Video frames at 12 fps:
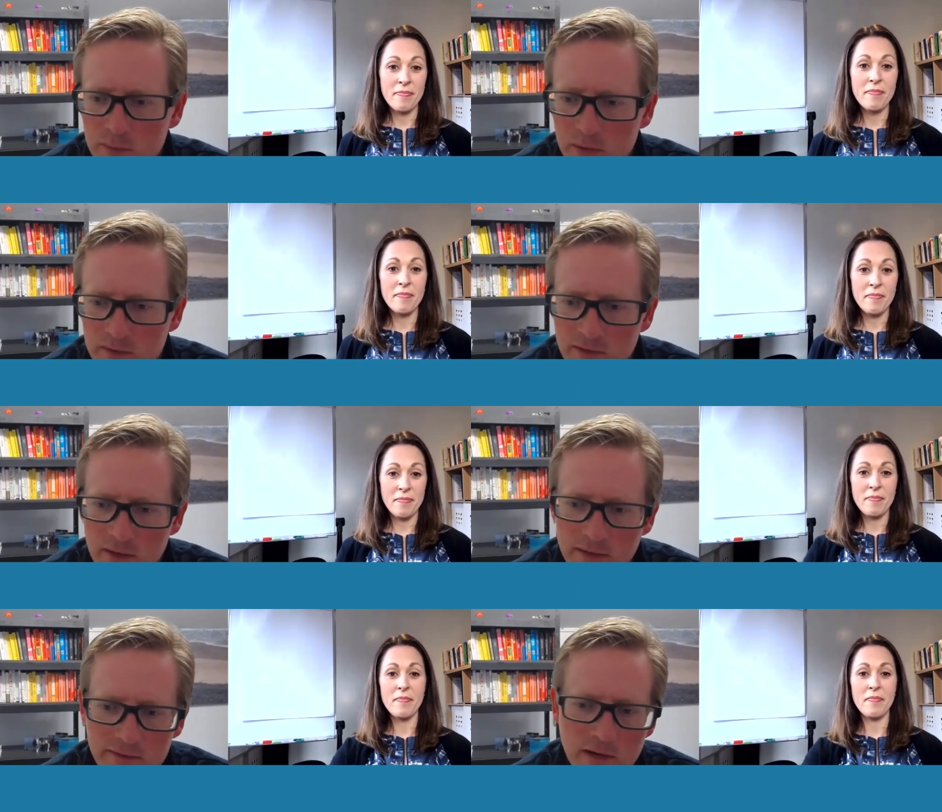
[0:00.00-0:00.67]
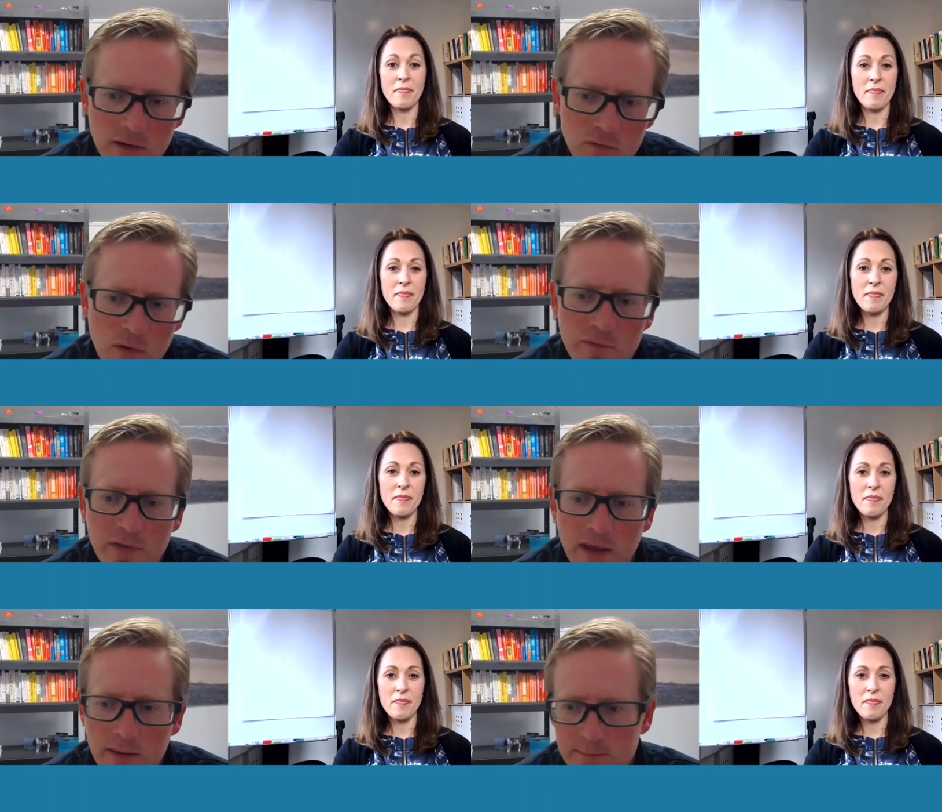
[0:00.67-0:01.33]
Speaker 1: but uh, there's still a role
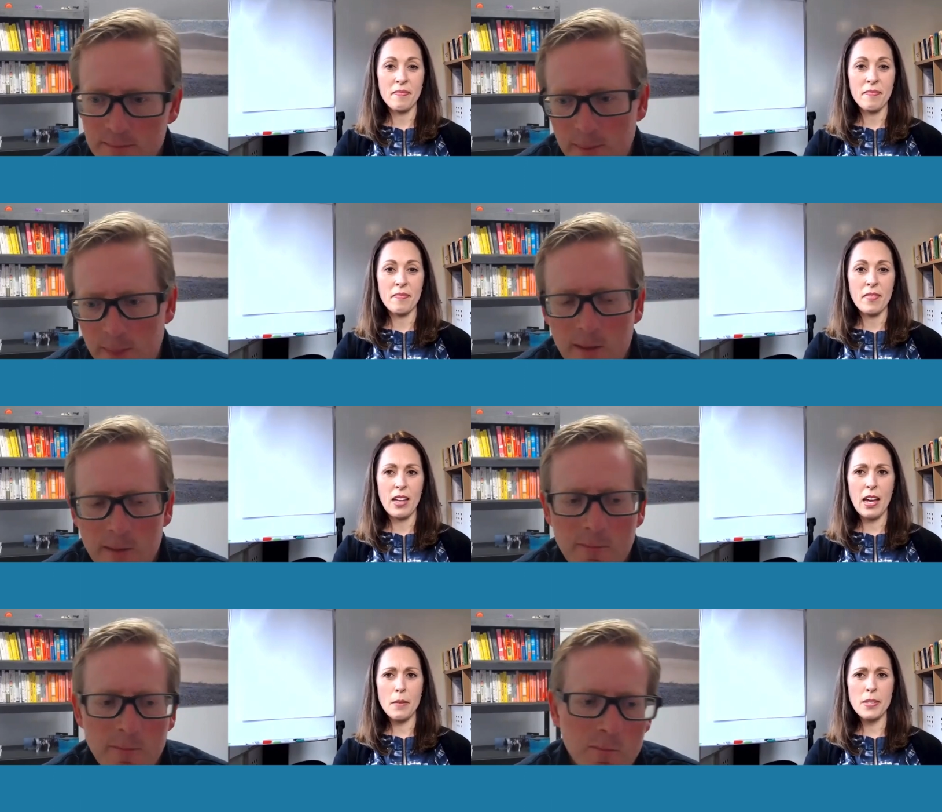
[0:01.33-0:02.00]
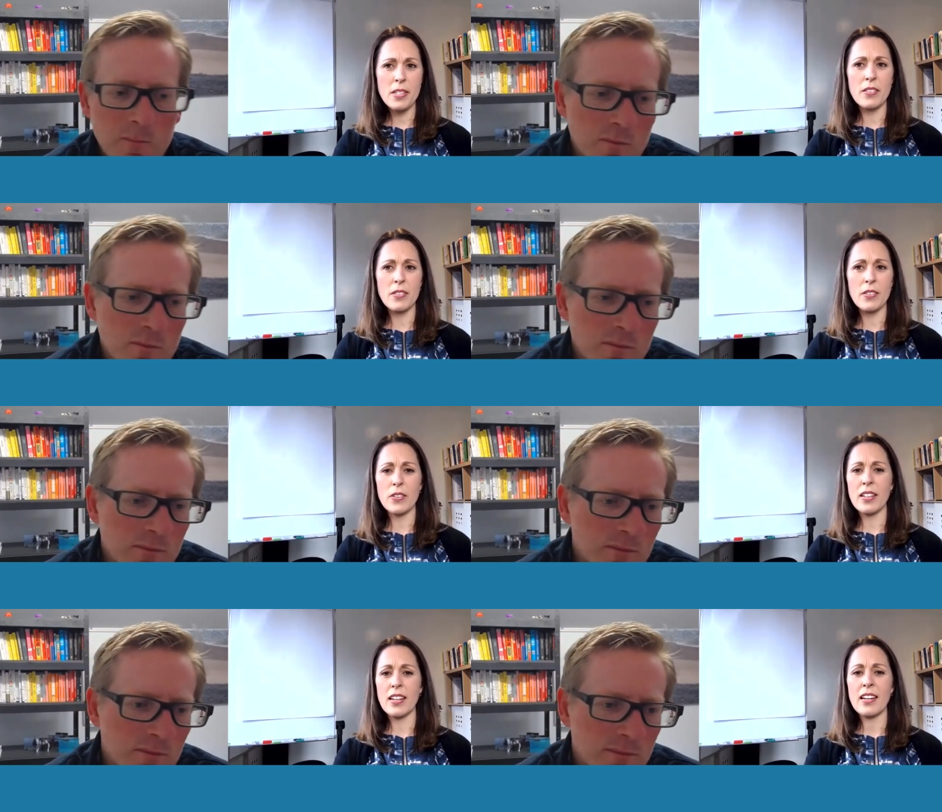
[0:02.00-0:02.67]
for that.
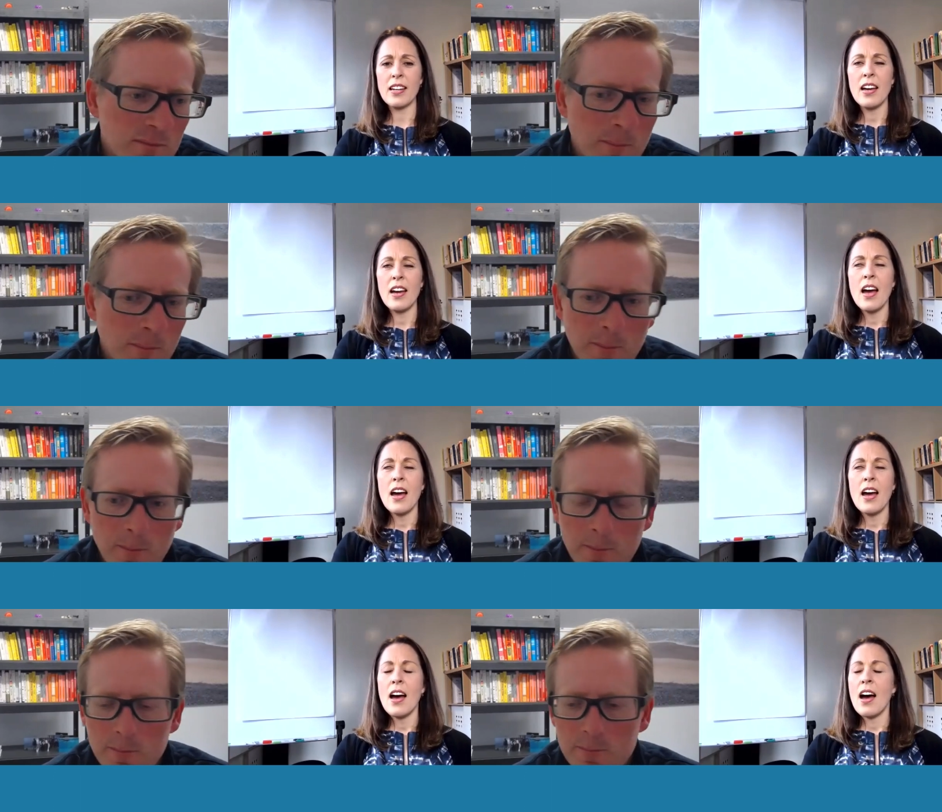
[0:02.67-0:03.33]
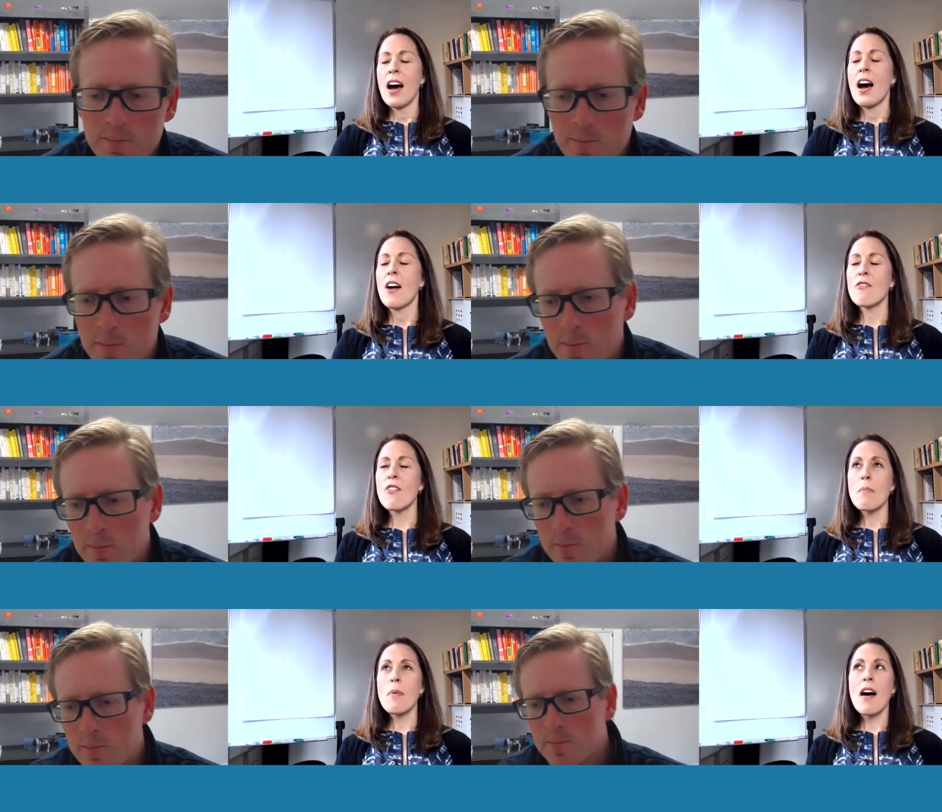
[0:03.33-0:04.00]
Speaker 2: Absolutely.
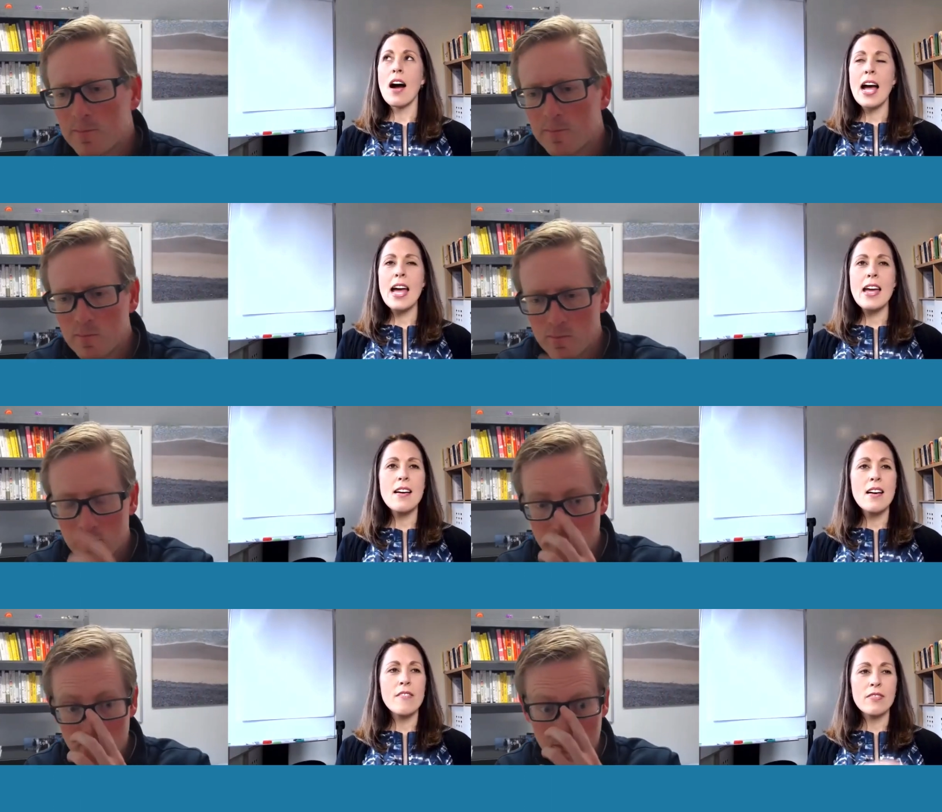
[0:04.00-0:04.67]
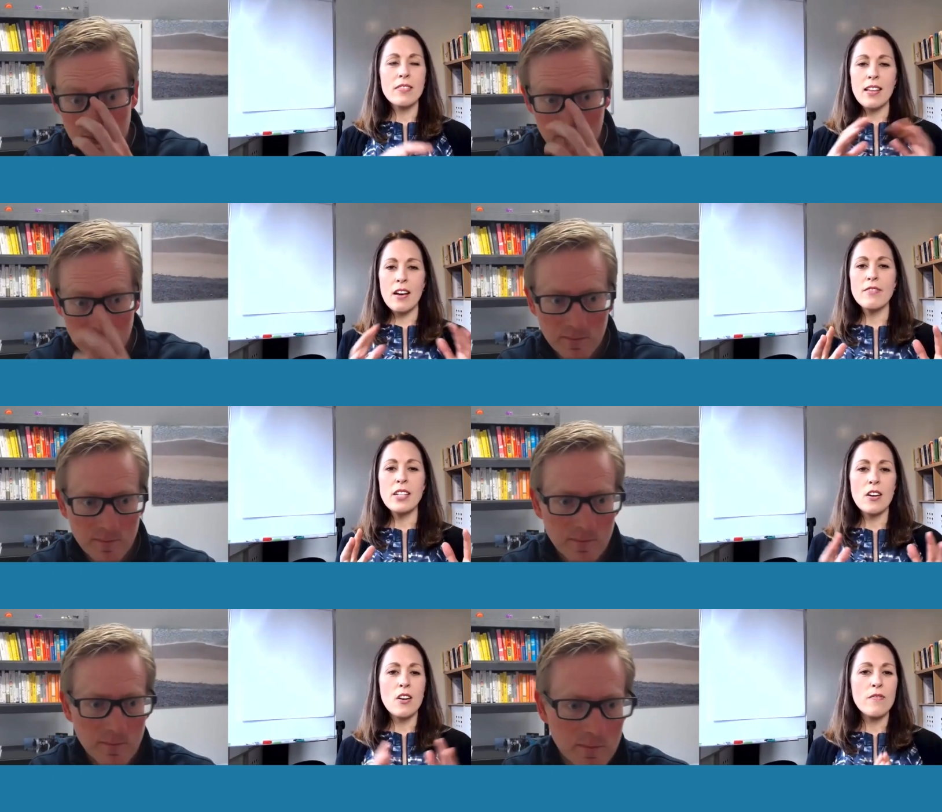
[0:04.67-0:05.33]
Rob, I have
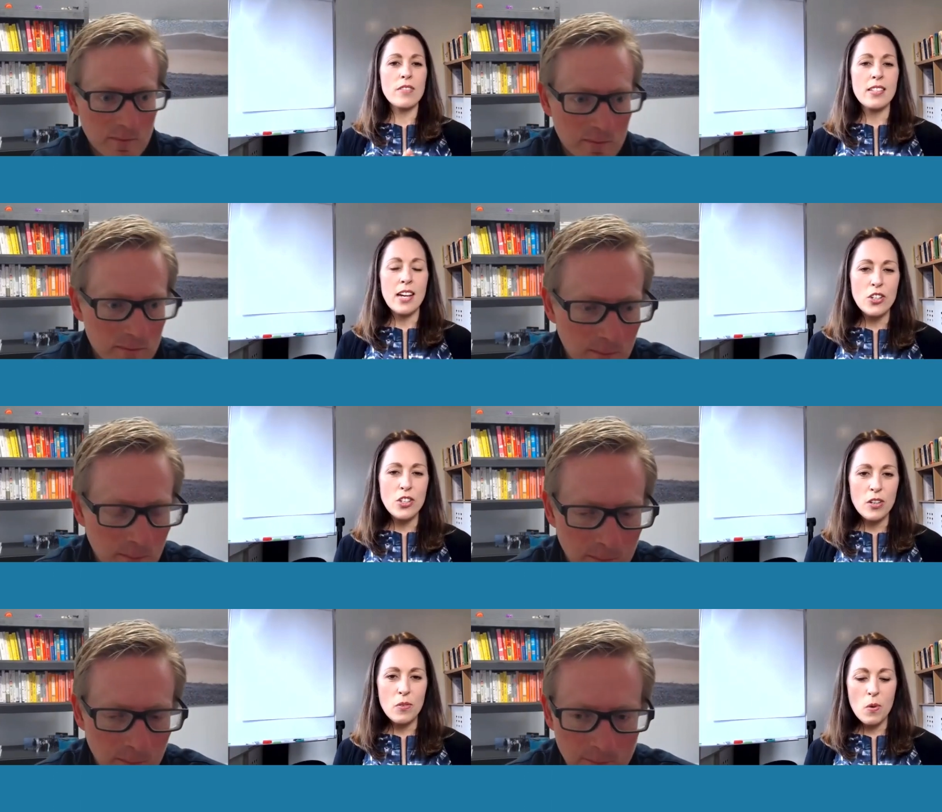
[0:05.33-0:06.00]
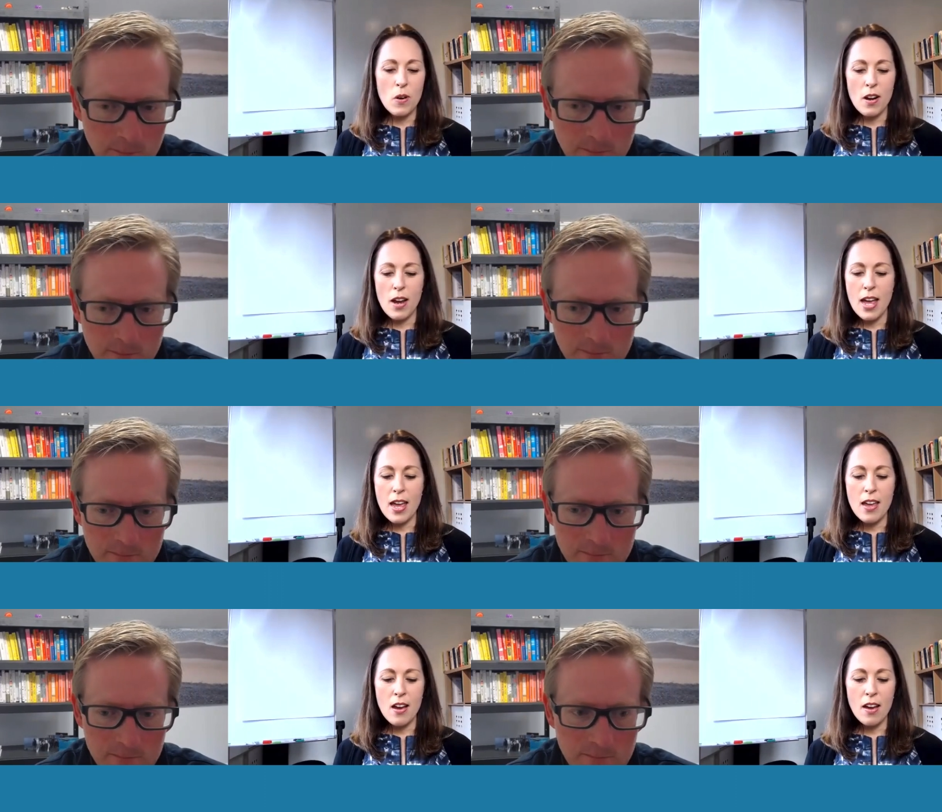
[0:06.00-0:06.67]
loved our conversation. What
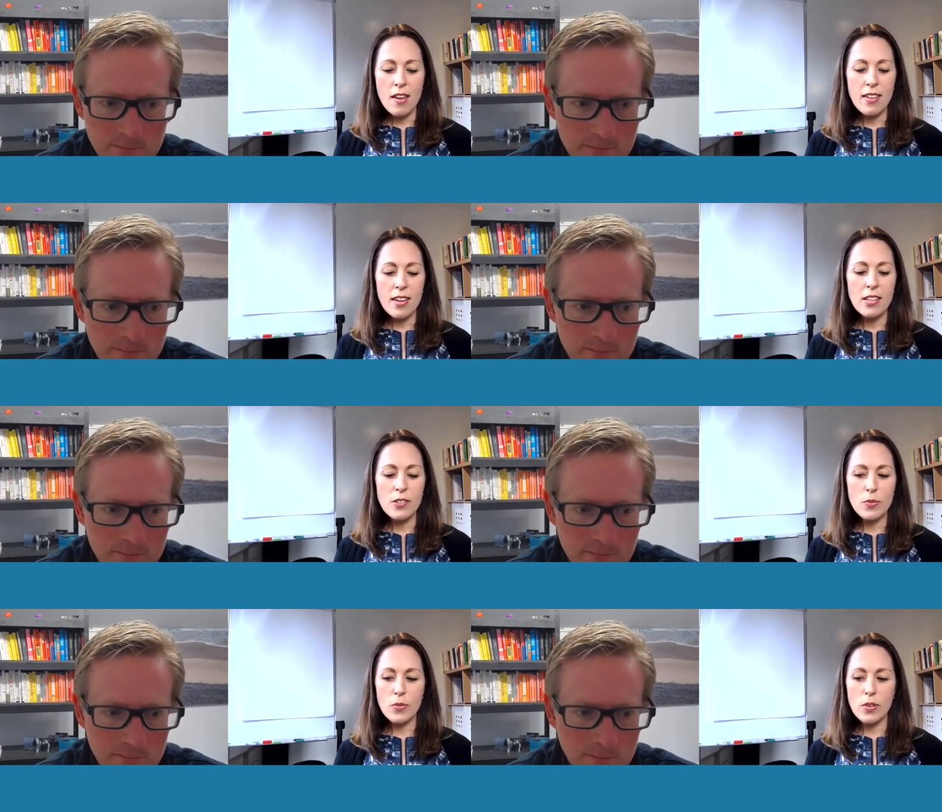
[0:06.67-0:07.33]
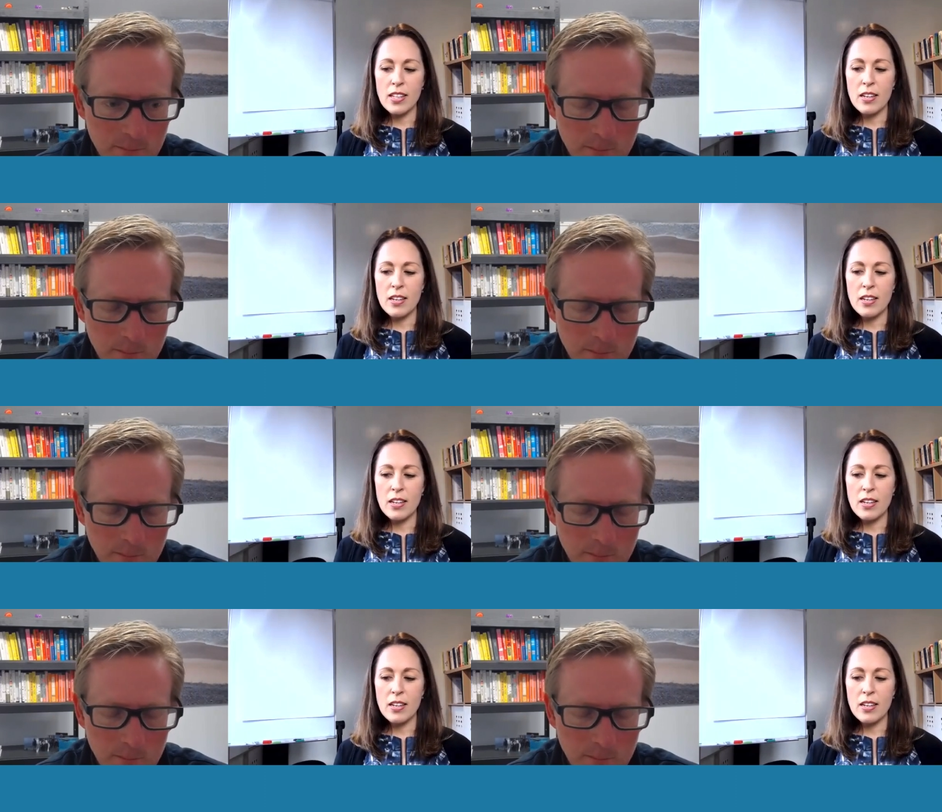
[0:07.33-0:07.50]
I, I think is really